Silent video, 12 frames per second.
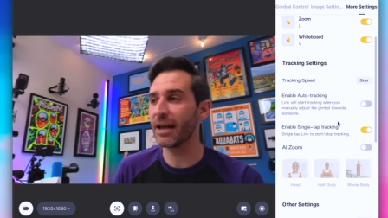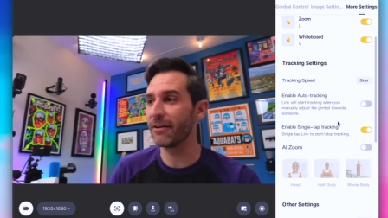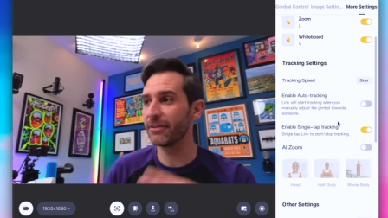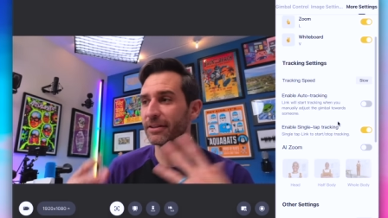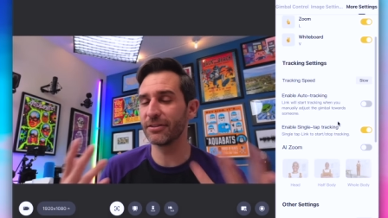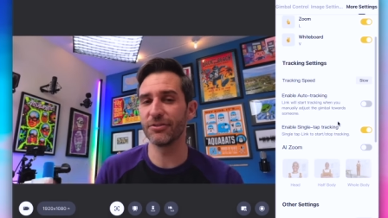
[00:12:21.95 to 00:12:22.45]

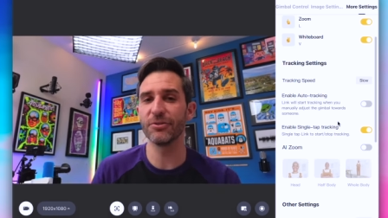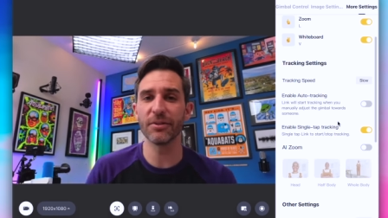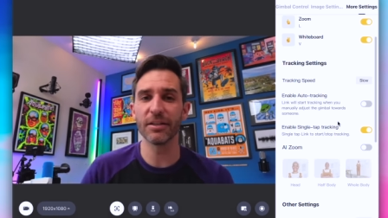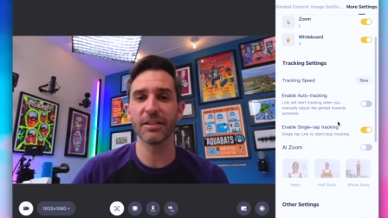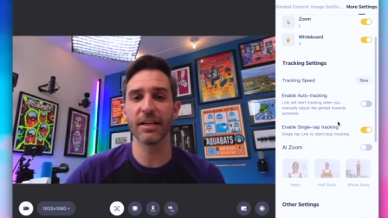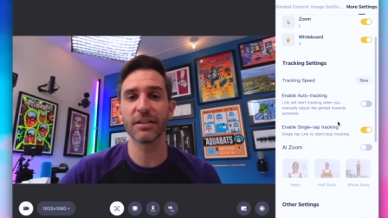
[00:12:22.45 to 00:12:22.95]
having to do
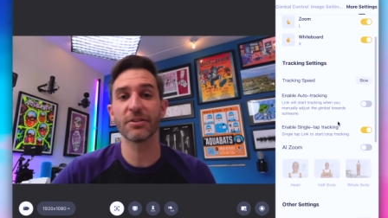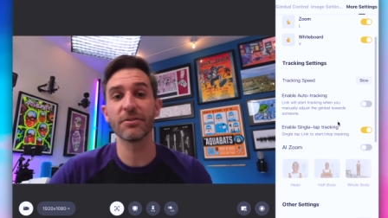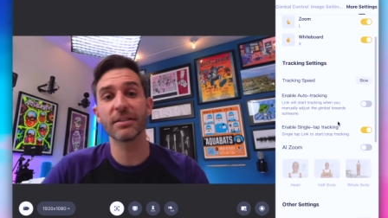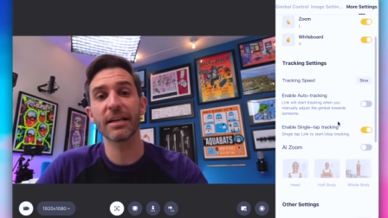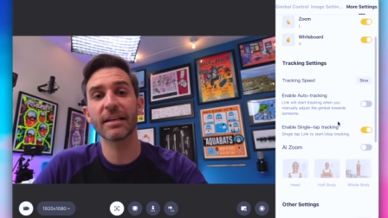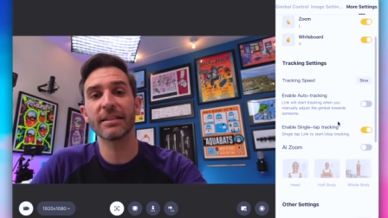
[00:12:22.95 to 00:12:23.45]
the
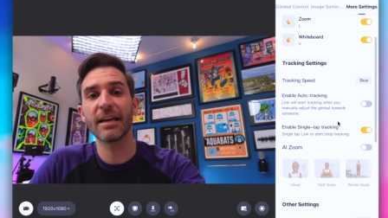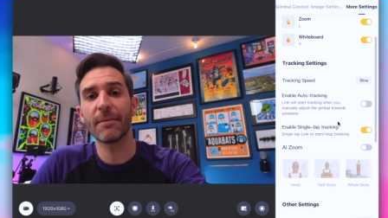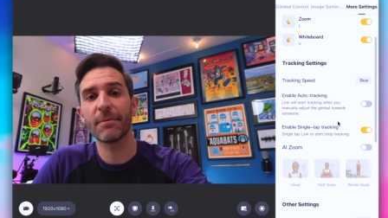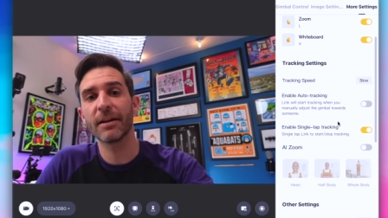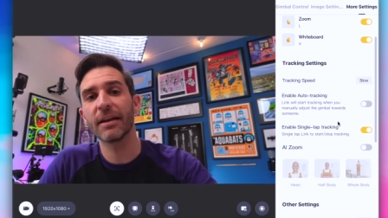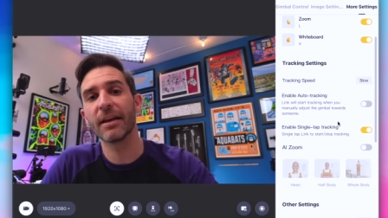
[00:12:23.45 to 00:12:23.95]
gestures, and I can
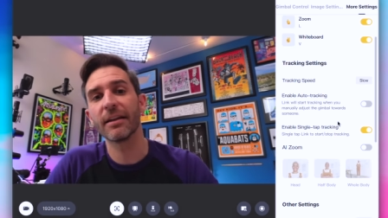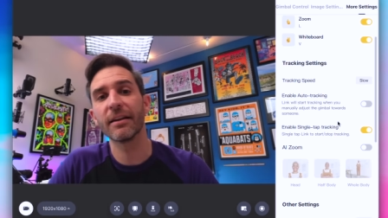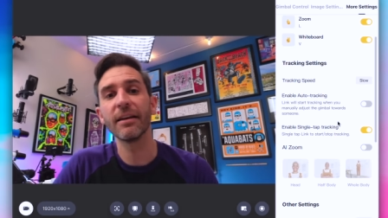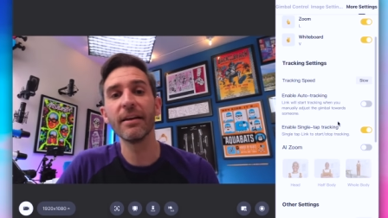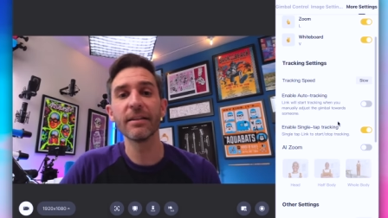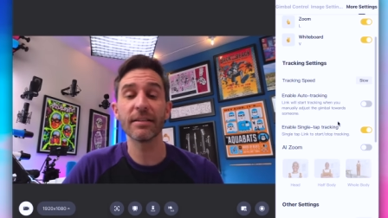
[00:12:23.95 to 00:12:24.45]
tap it again
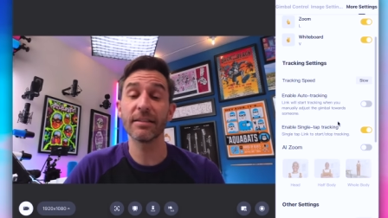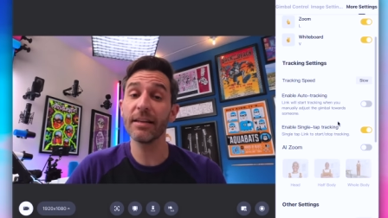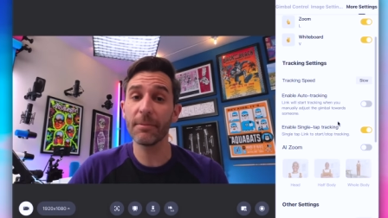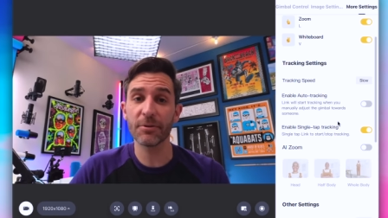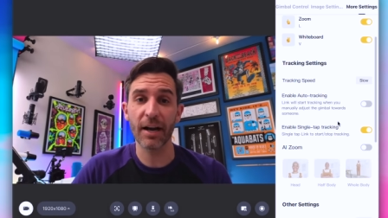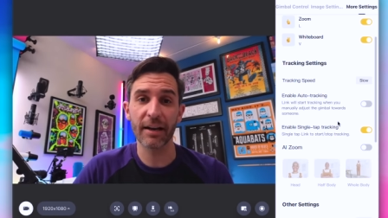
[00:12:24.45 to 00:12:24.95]
to
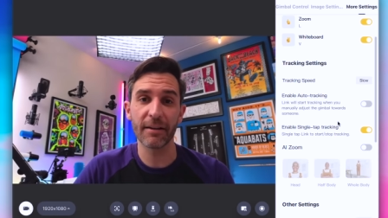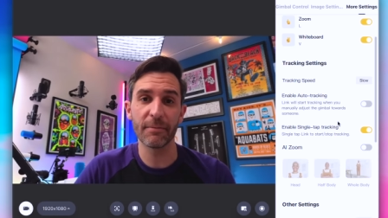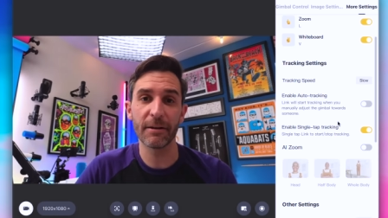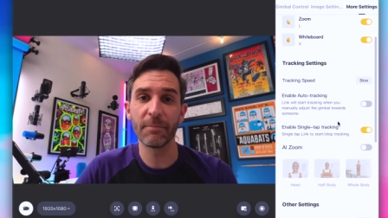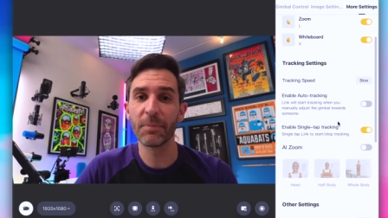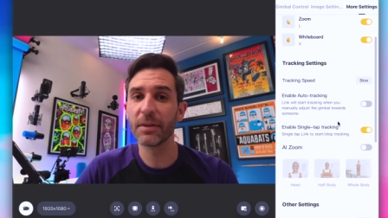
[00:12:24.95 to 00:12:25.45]
stop tracking me.